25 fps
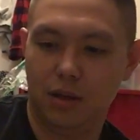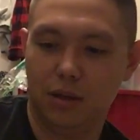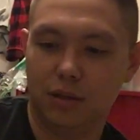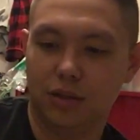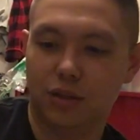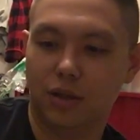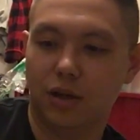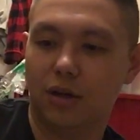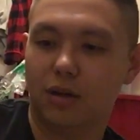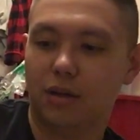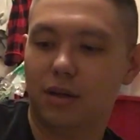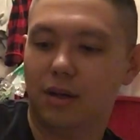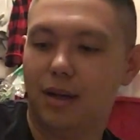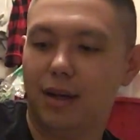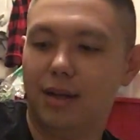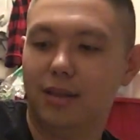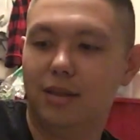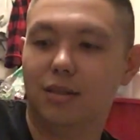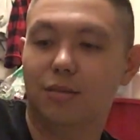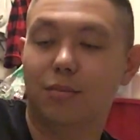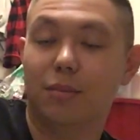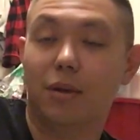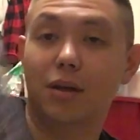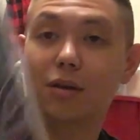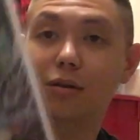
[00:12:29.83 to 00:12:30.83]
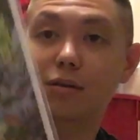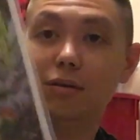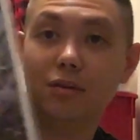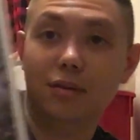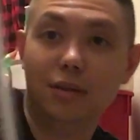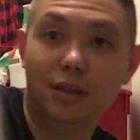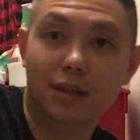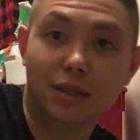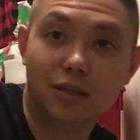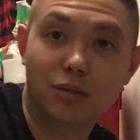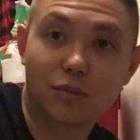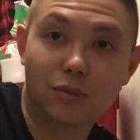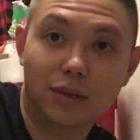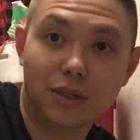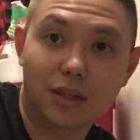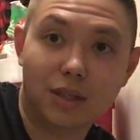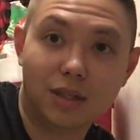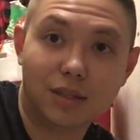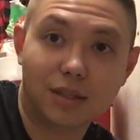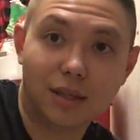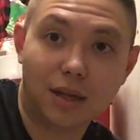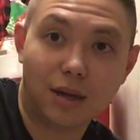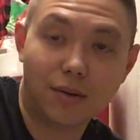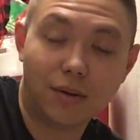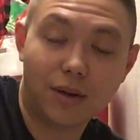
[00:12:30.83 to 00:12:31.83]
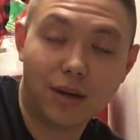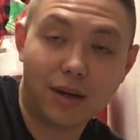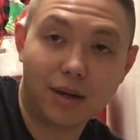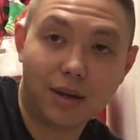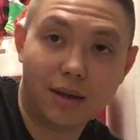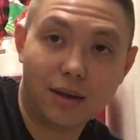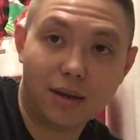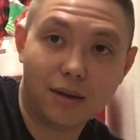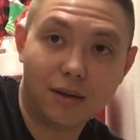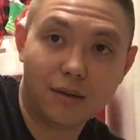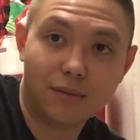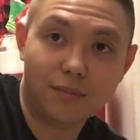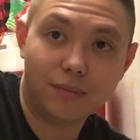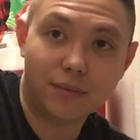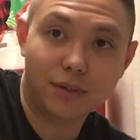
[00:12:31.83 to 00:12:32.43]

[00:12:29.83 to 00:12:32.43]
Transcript: Dark Knight's Metal is one that's out right now.